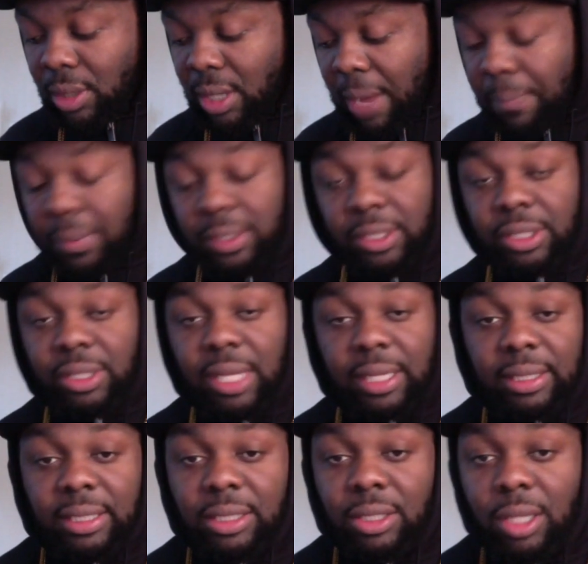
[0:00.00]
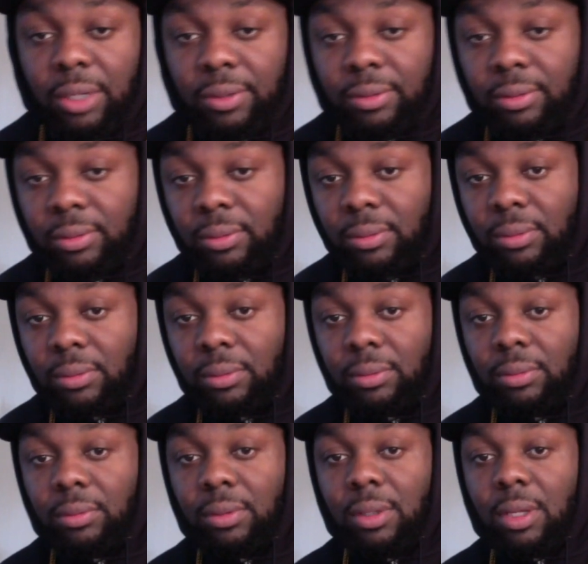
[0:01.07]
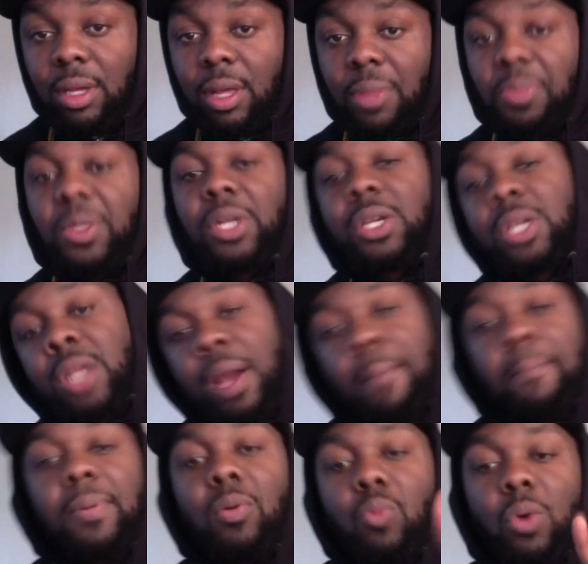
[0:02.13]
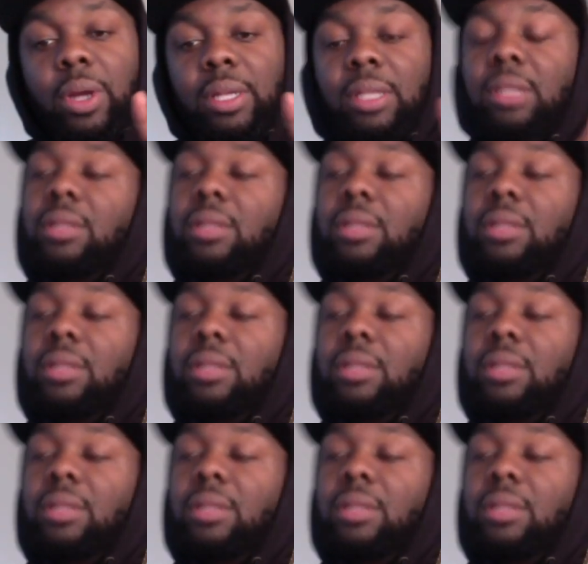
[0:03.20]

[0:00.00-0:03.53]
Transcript: put it to you like this though. The number 1,